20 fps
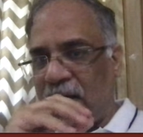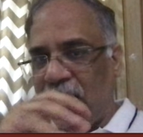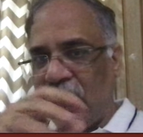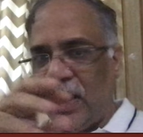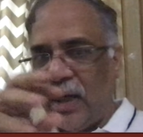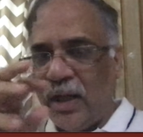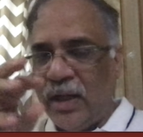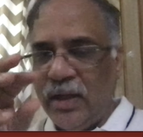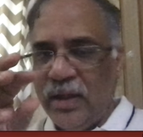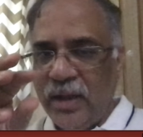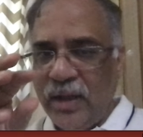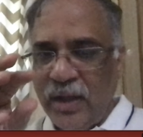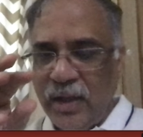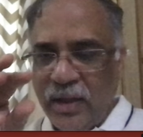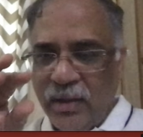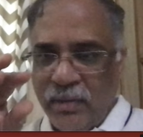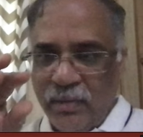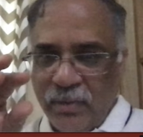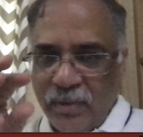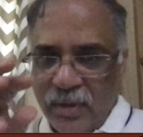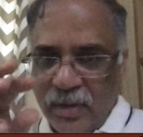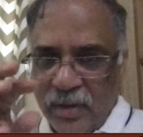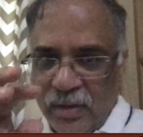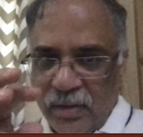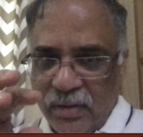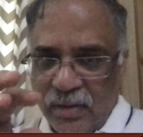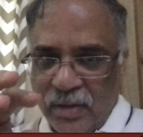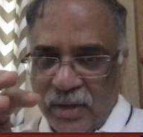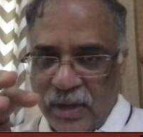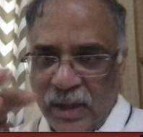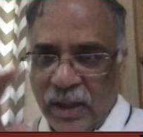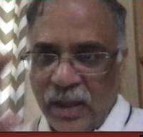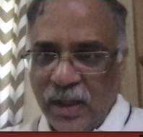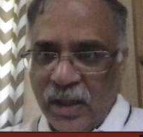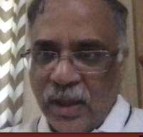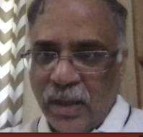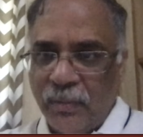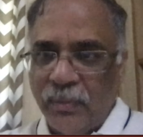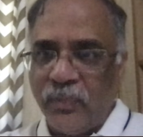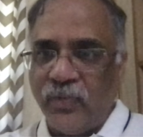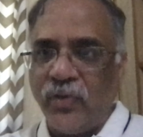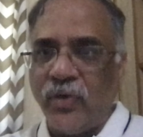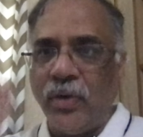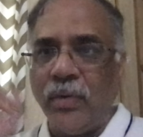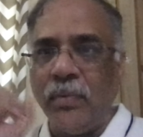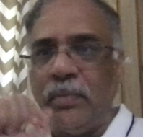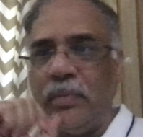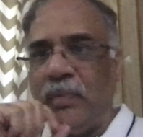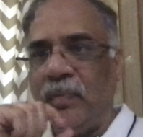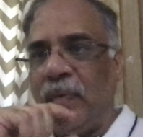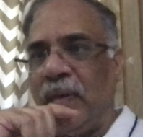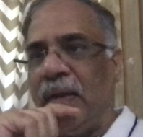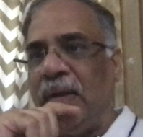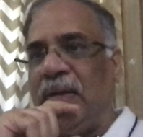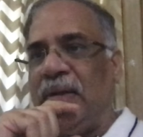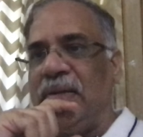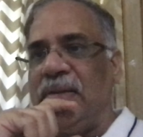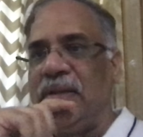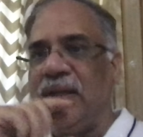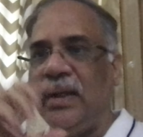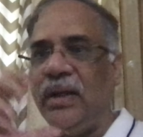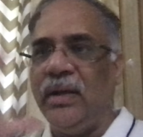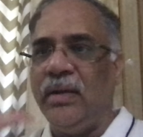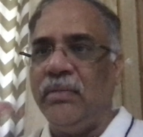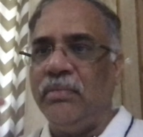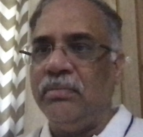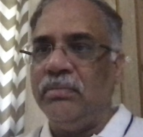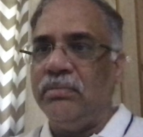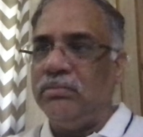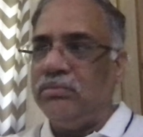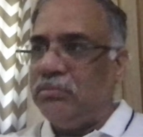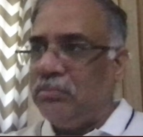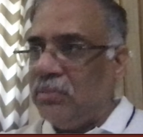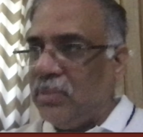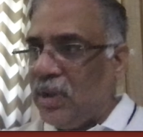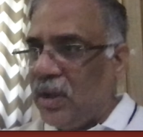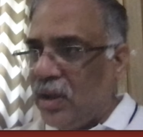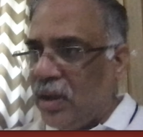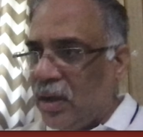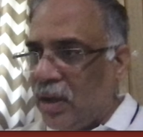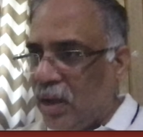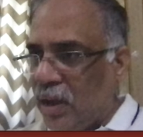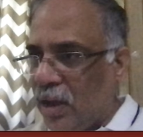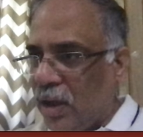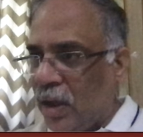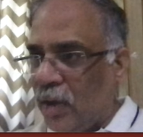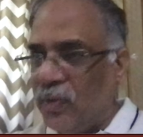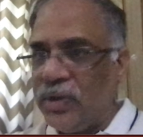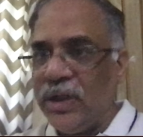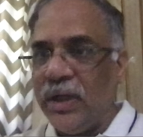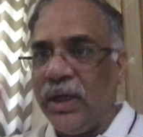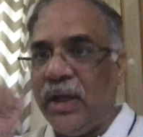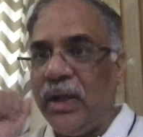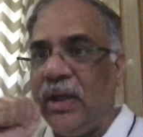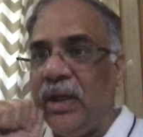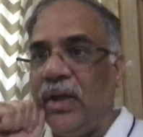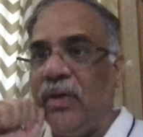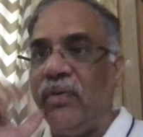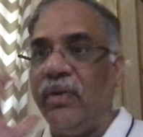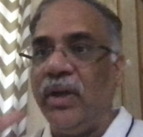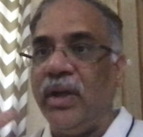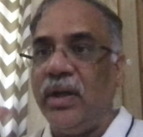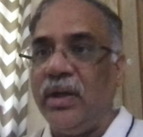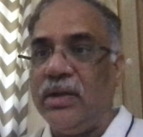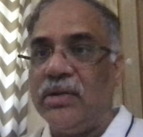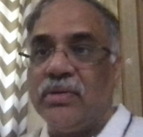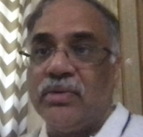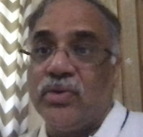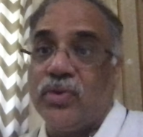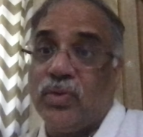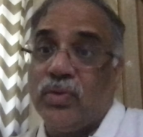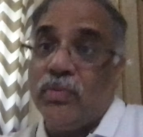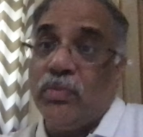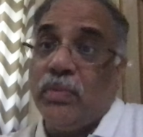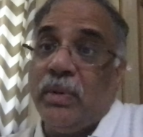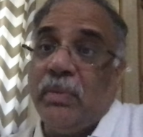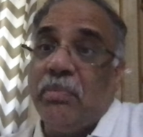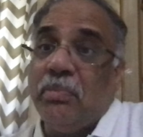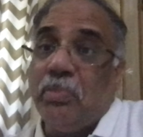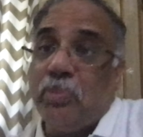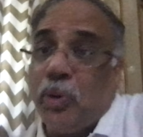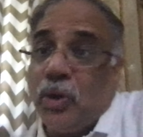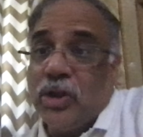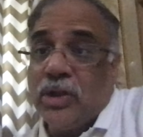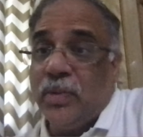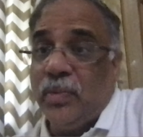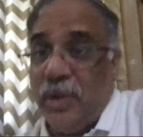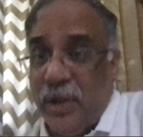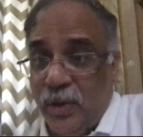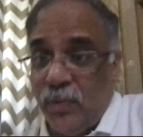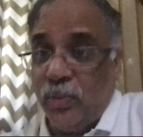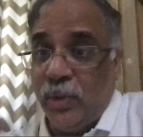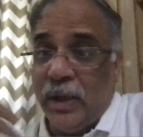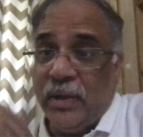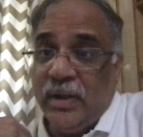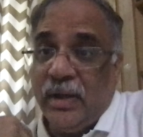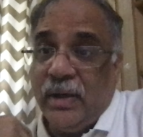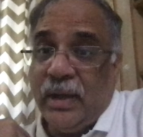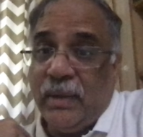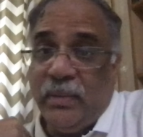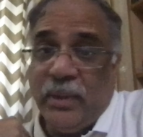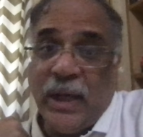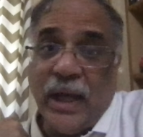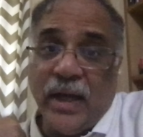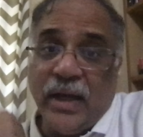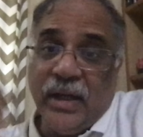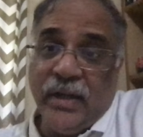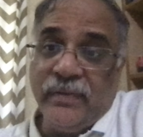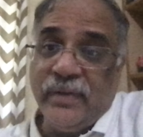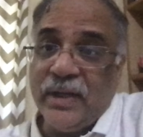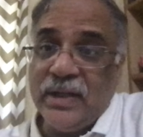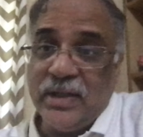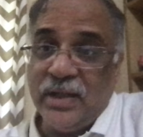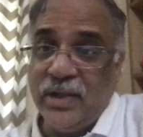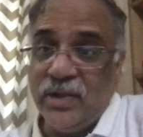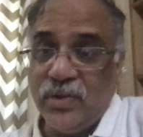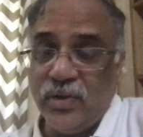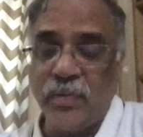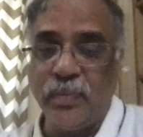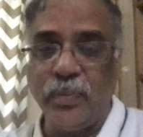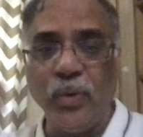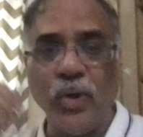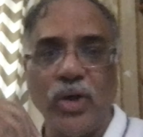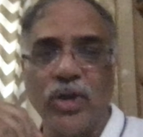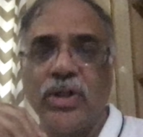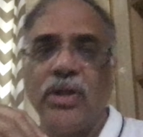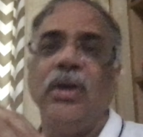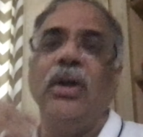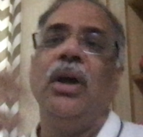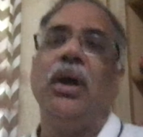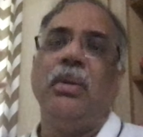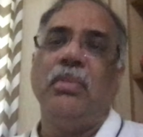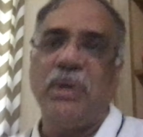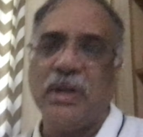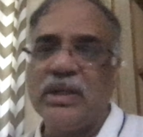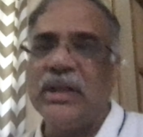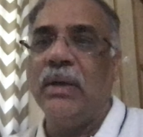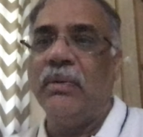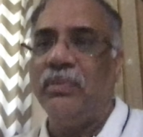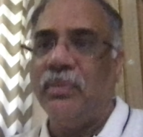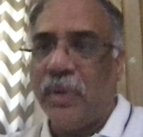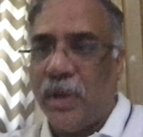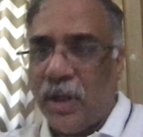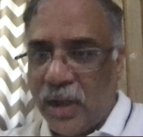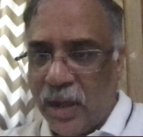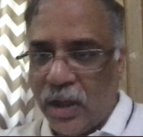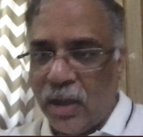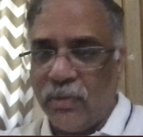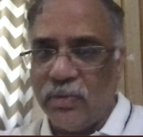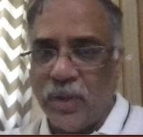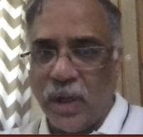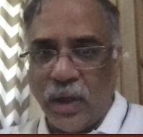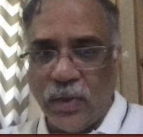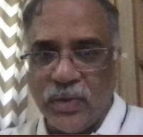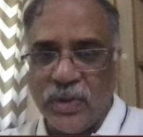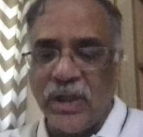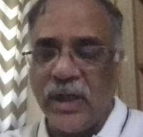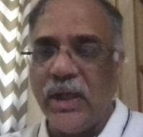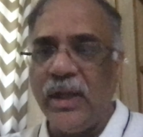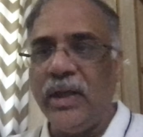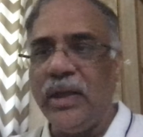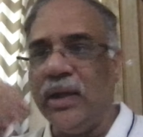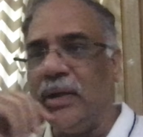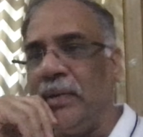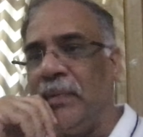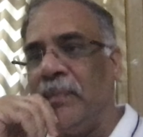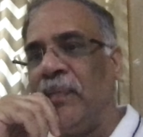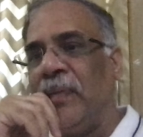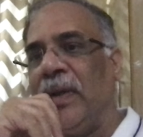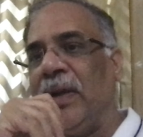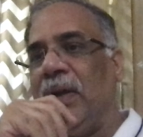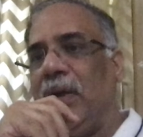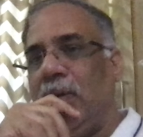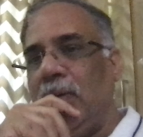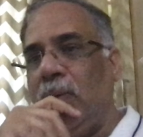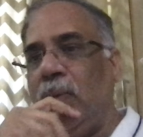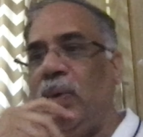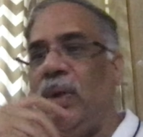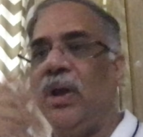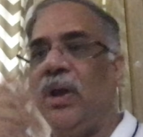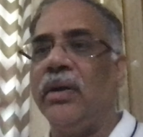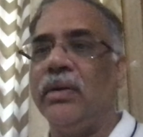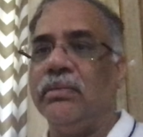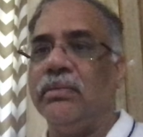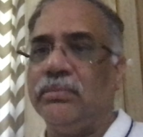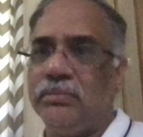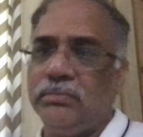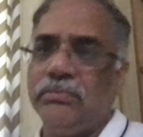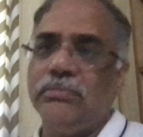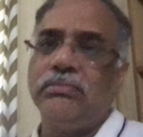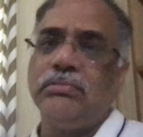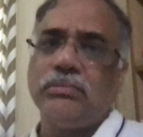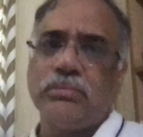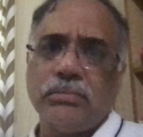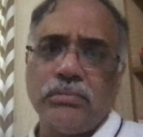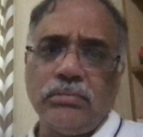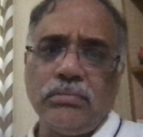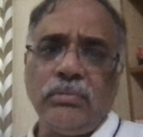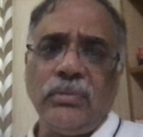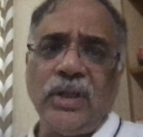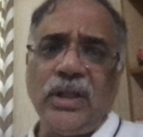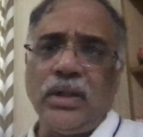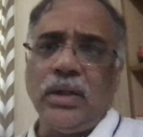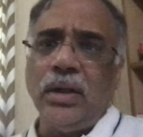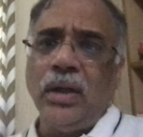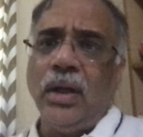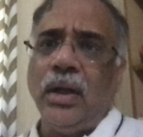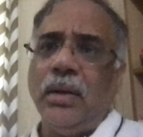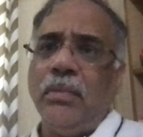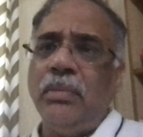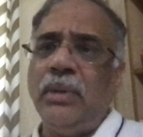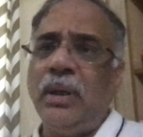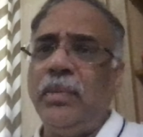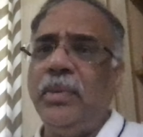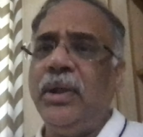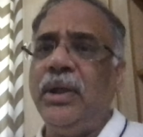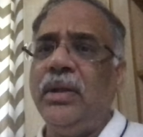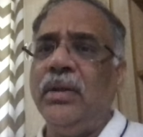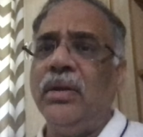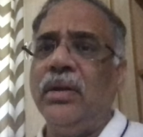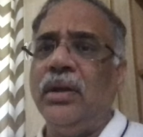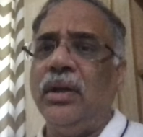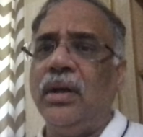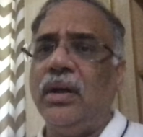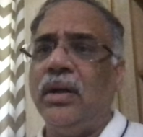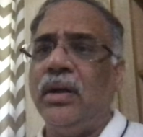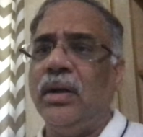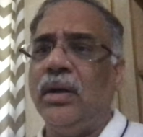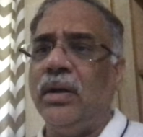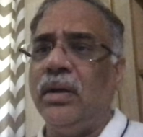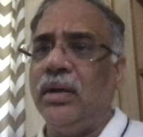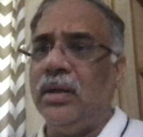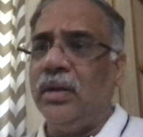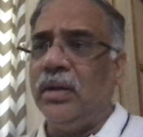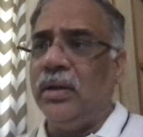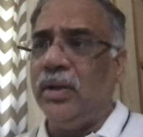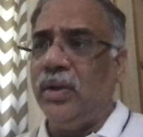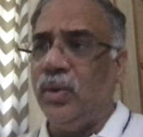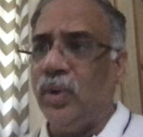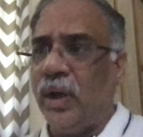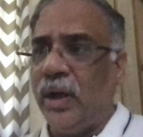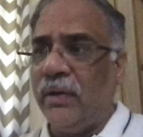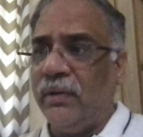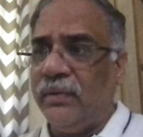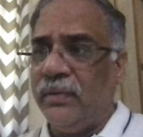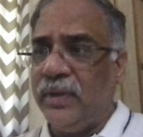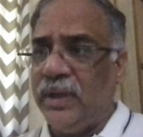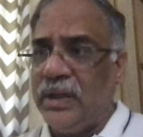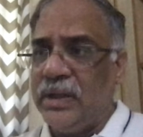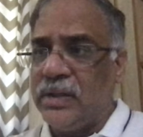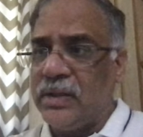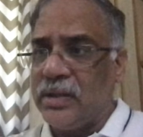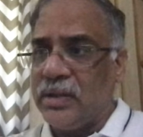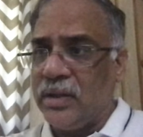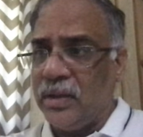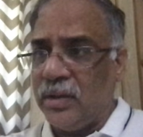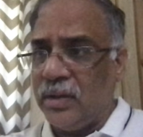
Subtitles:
and they come from, say, a housing area where it's possibly, you might be angry if I say it's not posh, but some housing area where maybe you have this